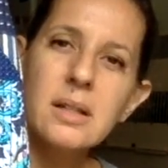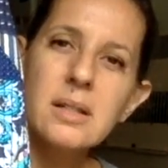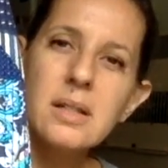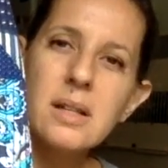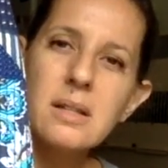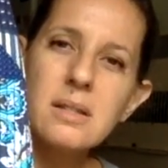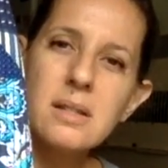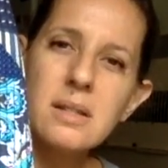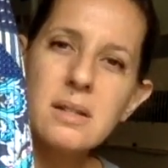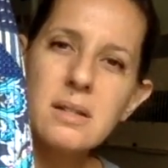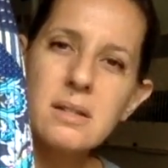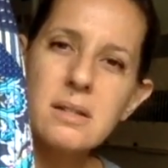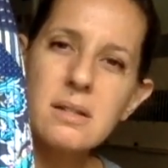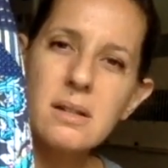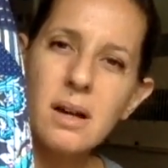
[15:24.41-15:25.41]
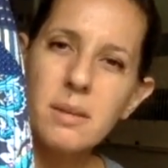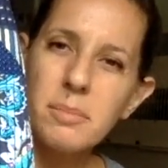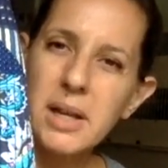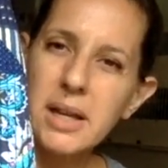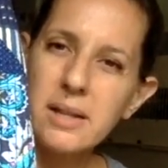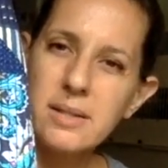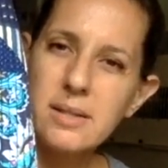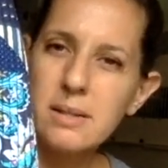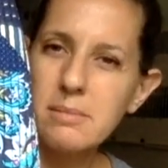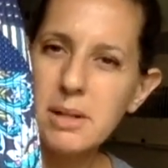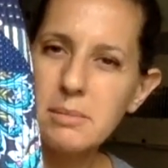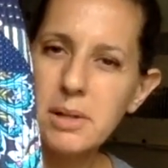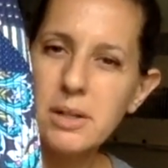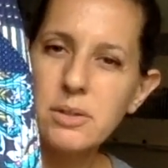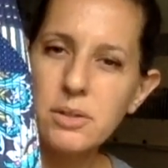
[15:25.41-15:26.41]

Daisy Dot Paisley, but I'm not